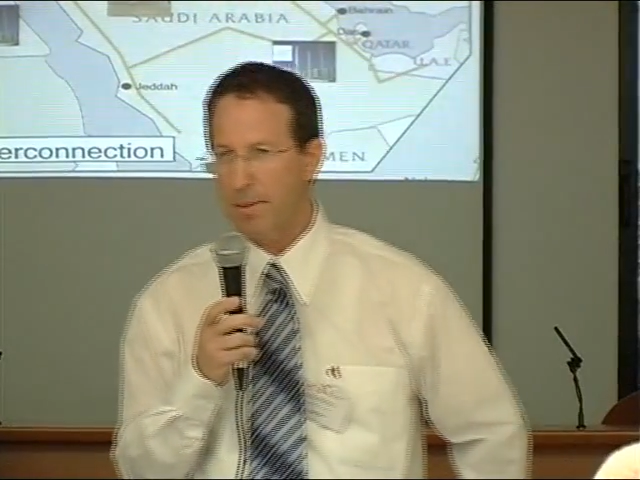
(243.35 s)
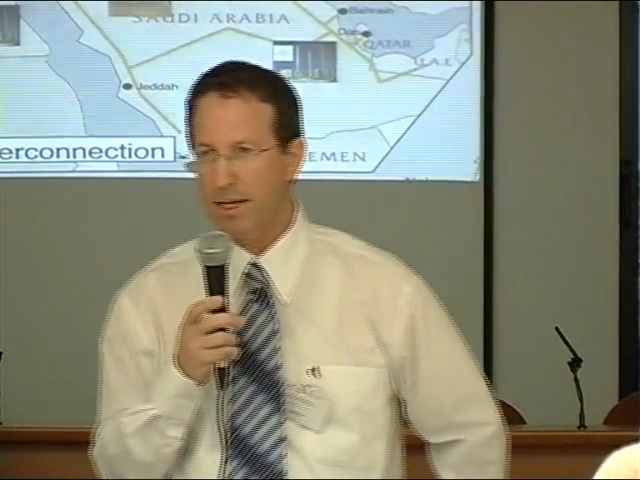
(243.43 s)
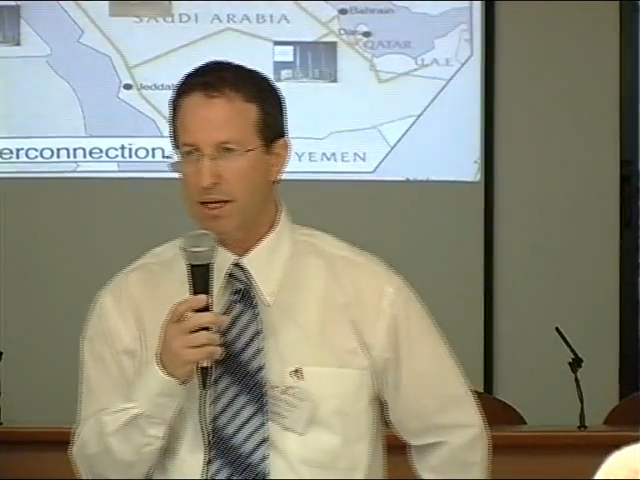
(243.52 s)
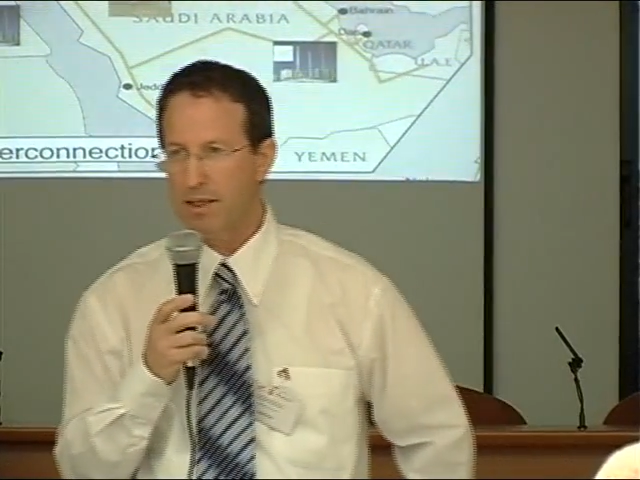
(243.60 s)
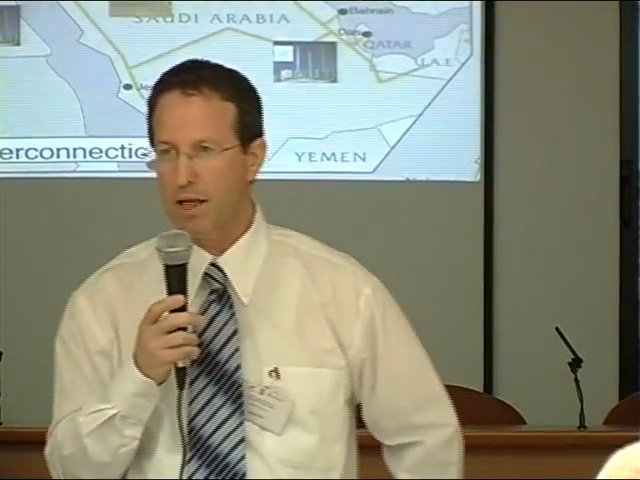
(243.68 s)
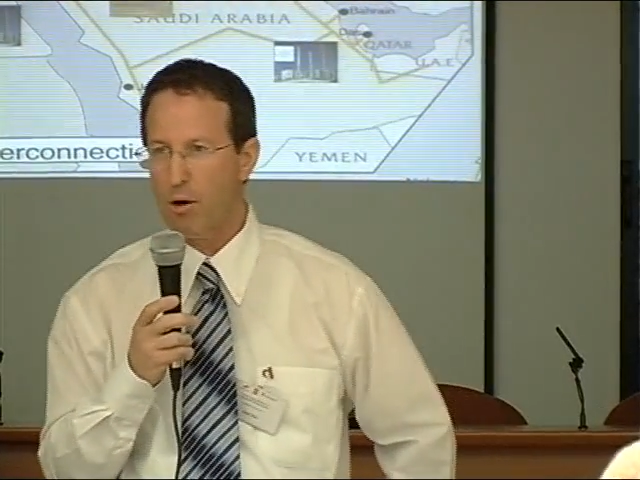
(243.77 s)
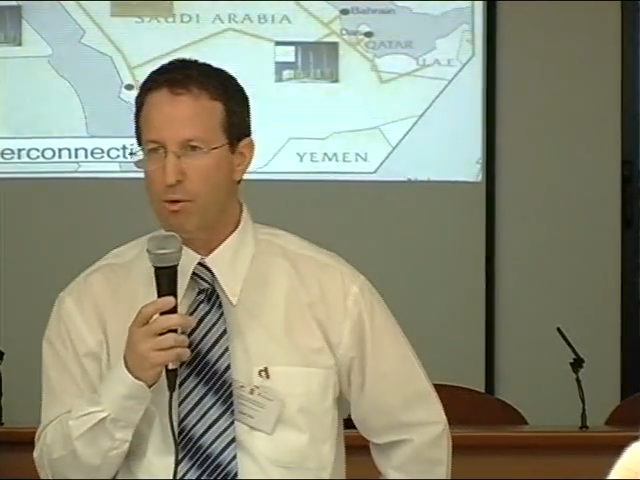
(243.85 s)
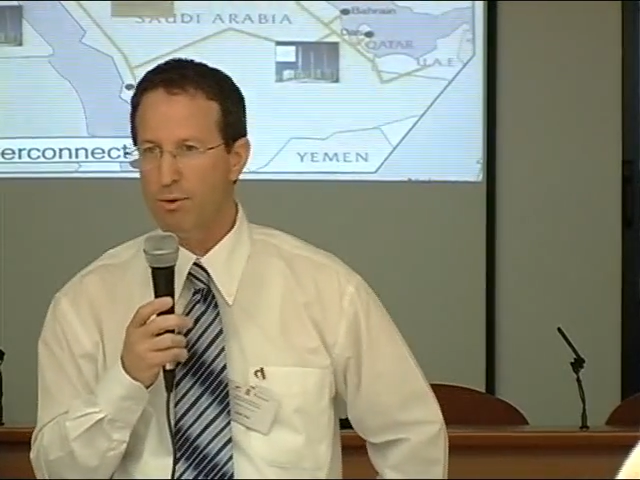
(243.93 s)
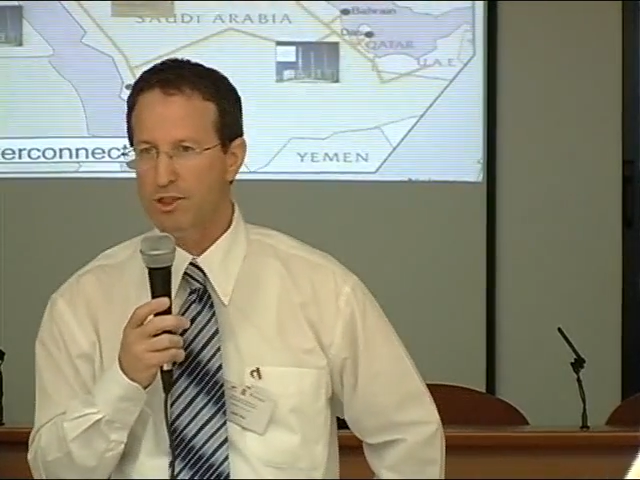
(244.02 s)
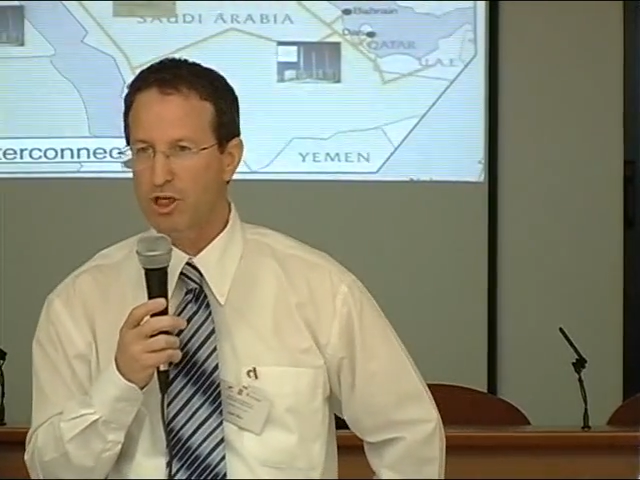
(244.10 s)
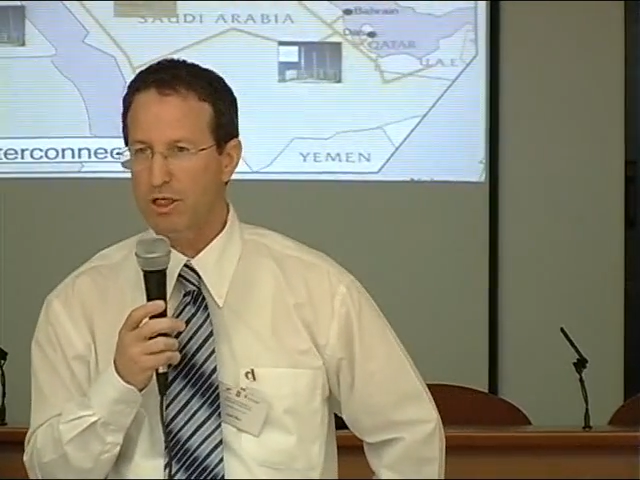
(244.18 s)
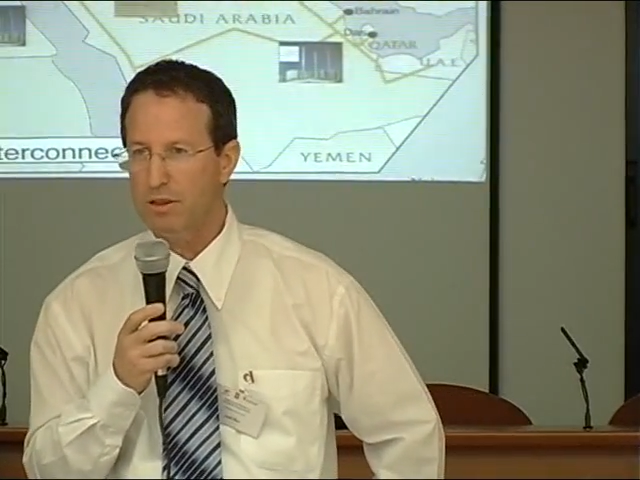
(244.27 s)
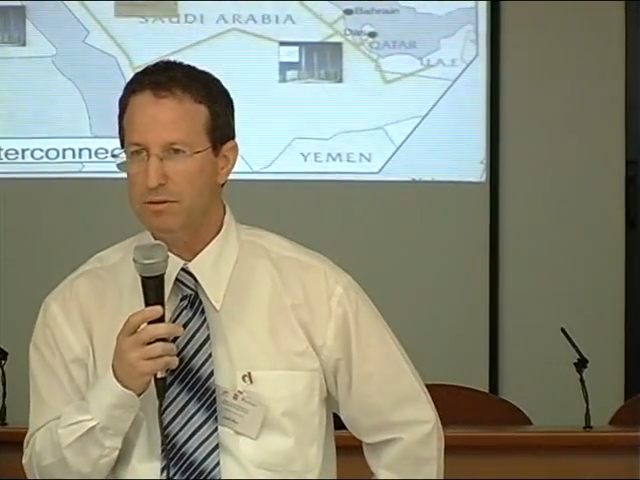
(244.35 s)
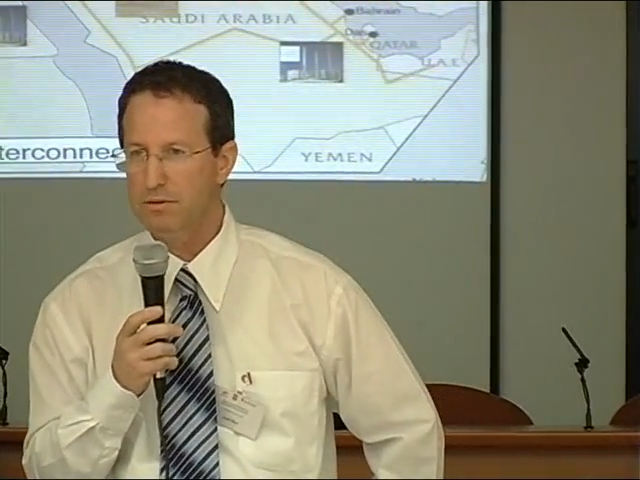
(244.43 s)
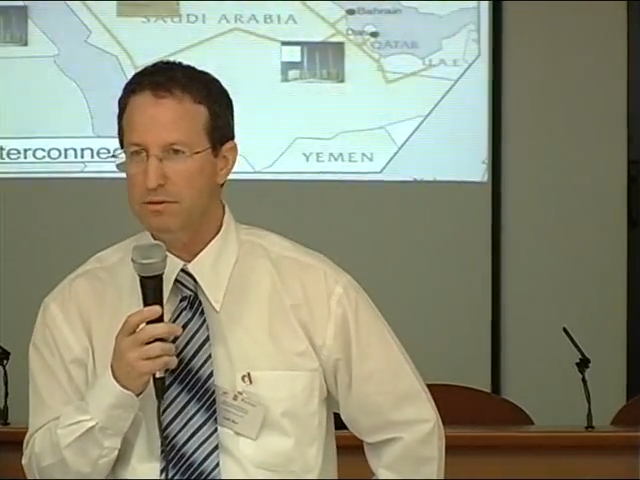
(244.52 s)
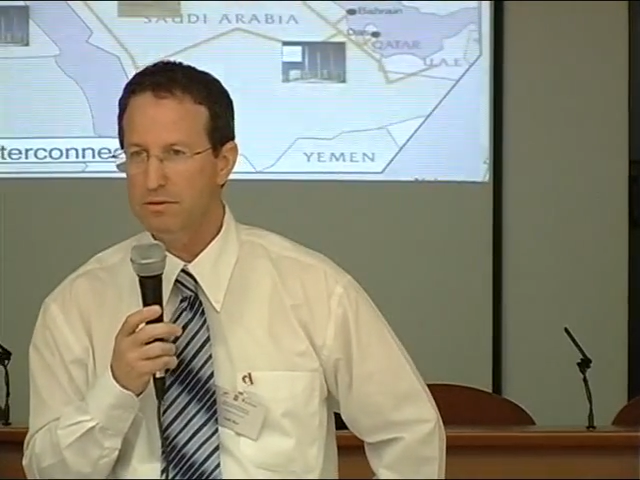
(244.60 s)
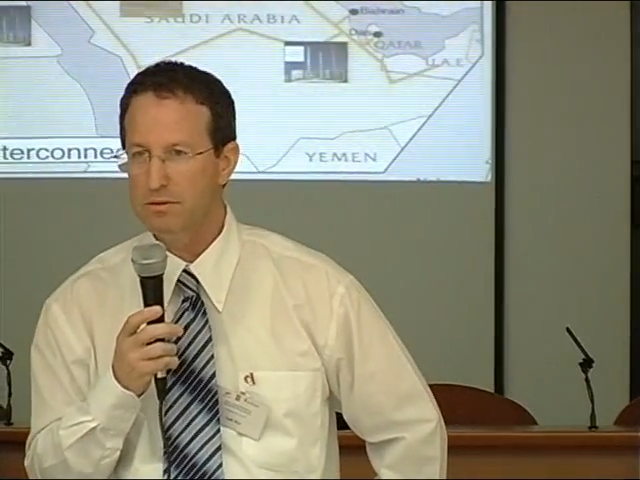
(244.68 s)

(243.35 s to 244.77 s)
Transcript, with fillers: happening in our region,